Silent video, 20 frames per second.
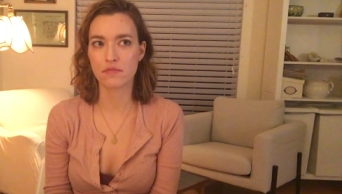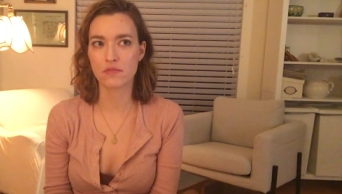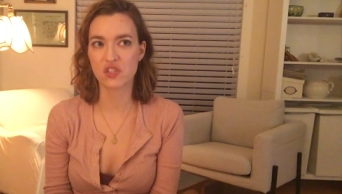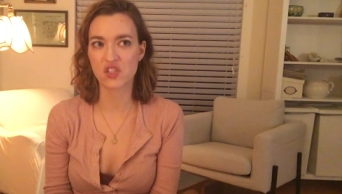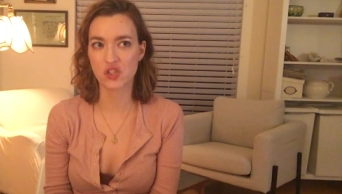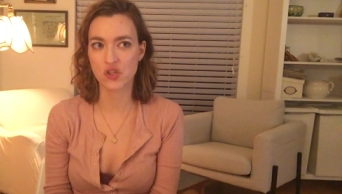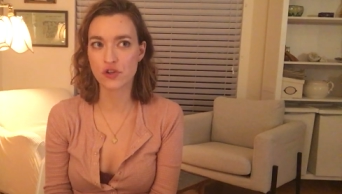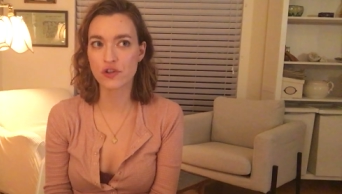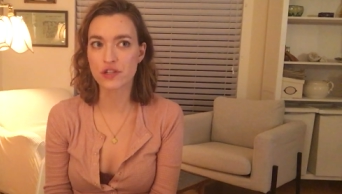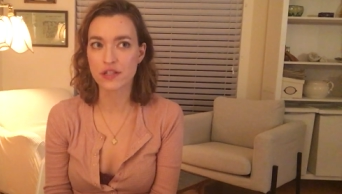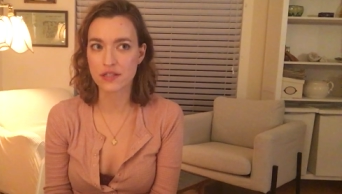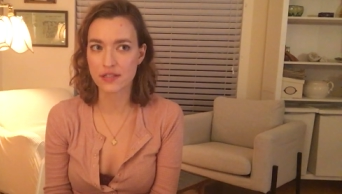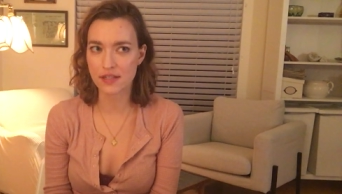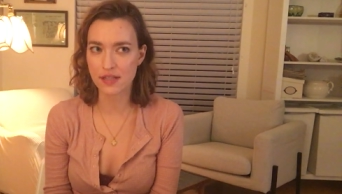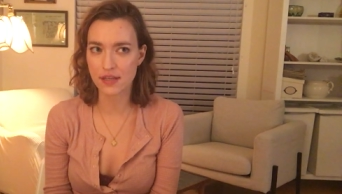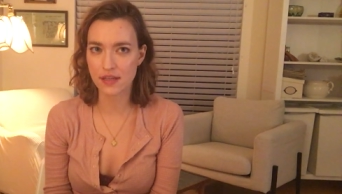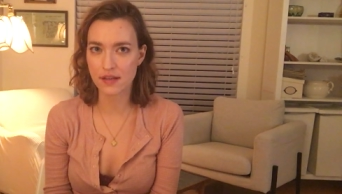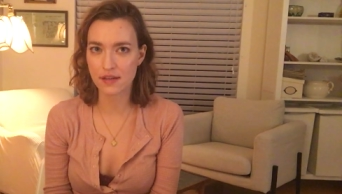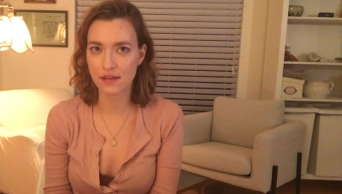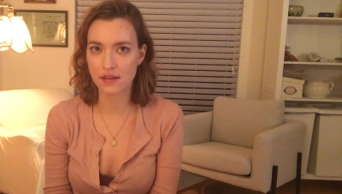
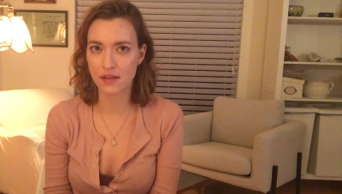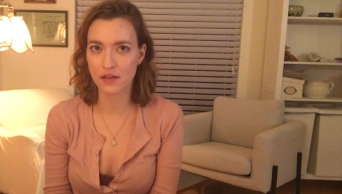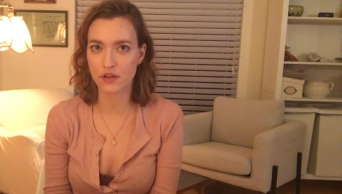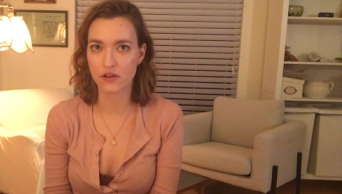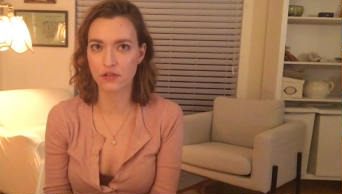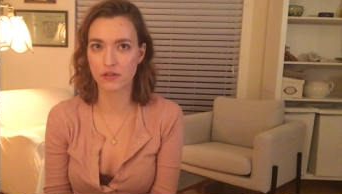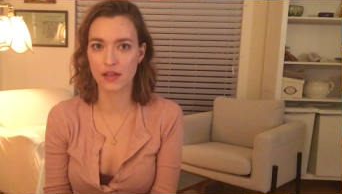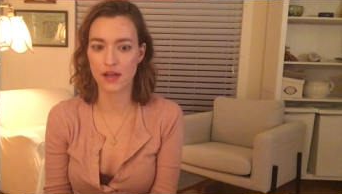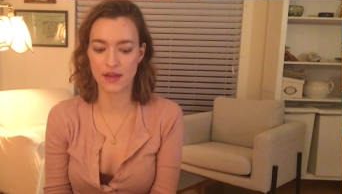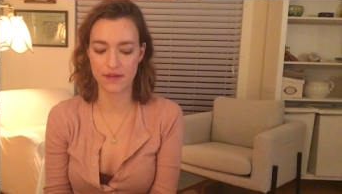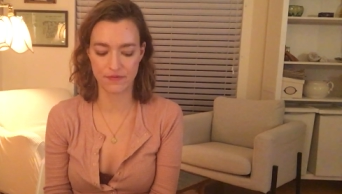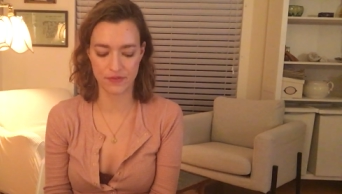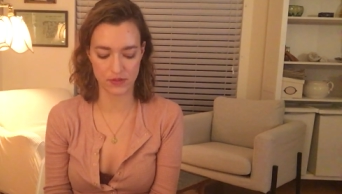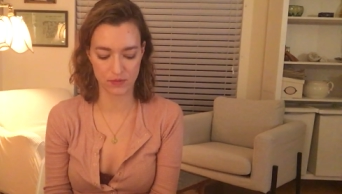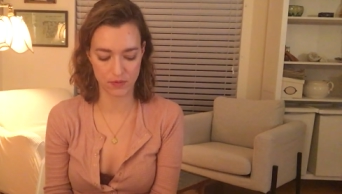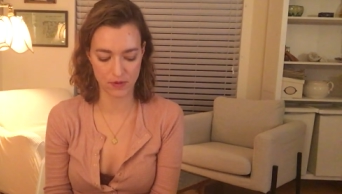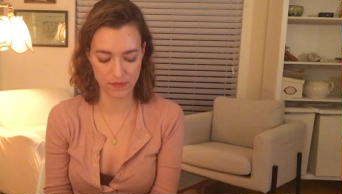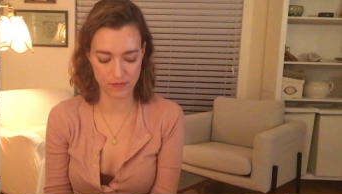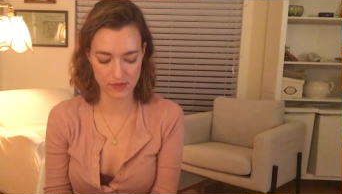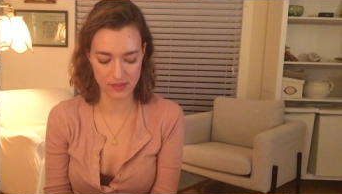certainty in your life,
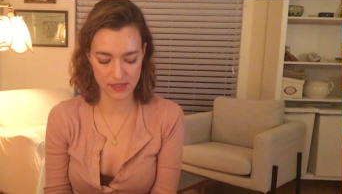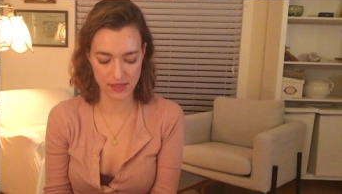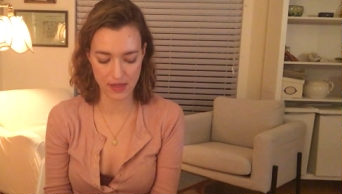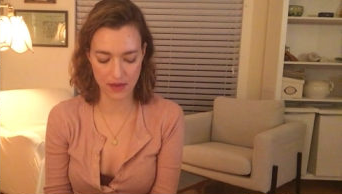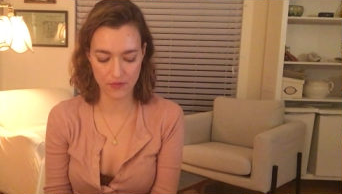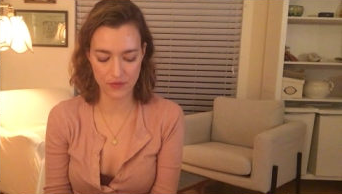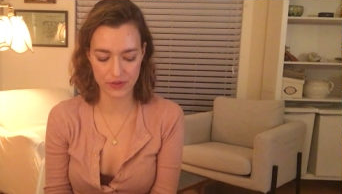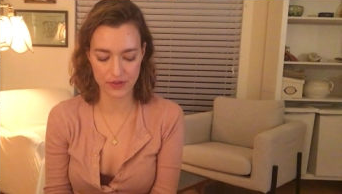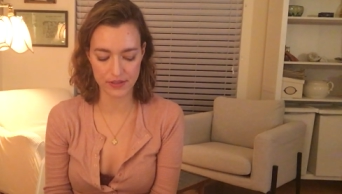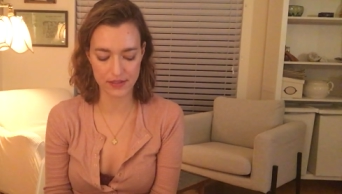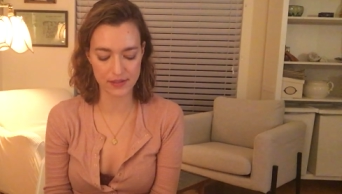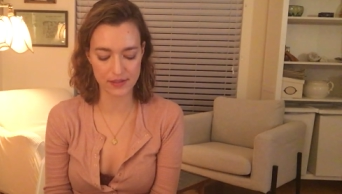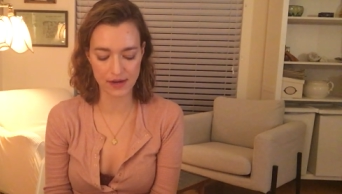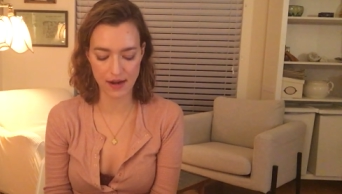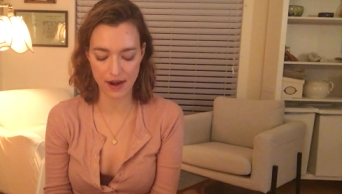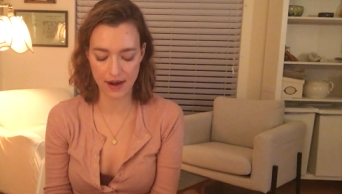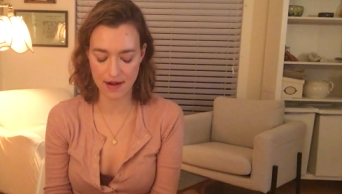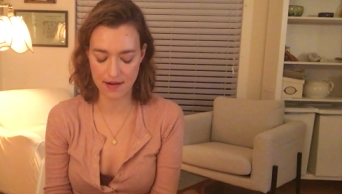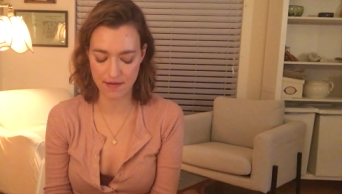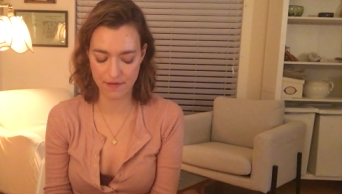is what I'm seeing with this
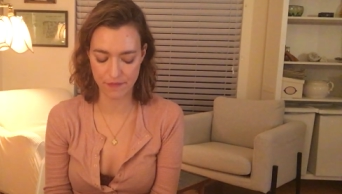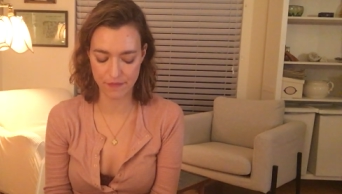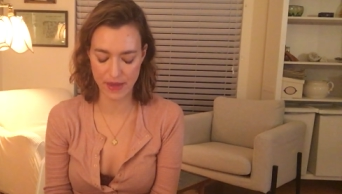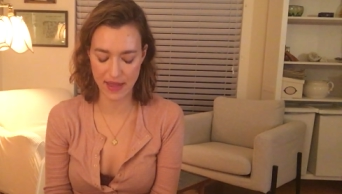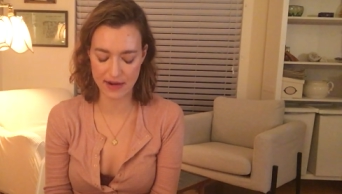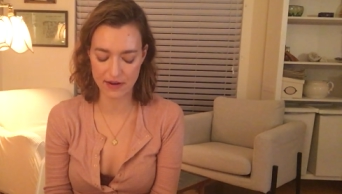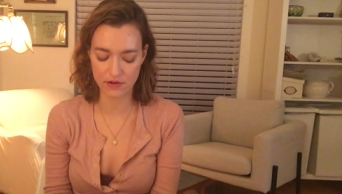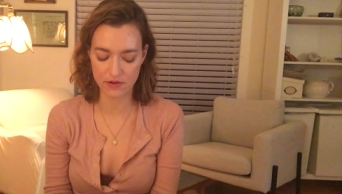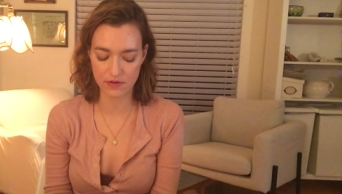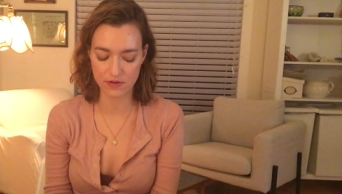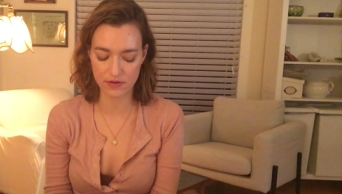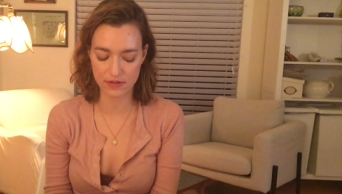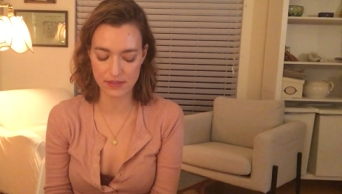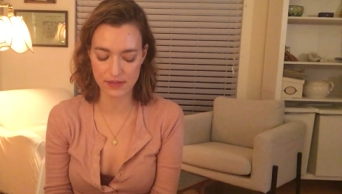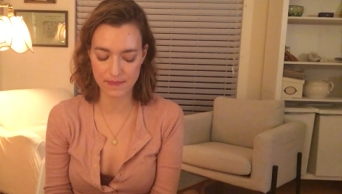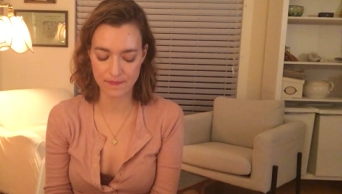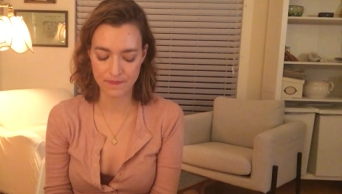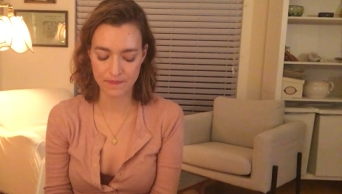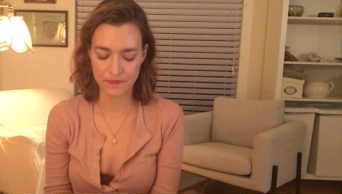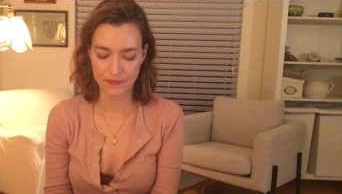Nine of Pentacles.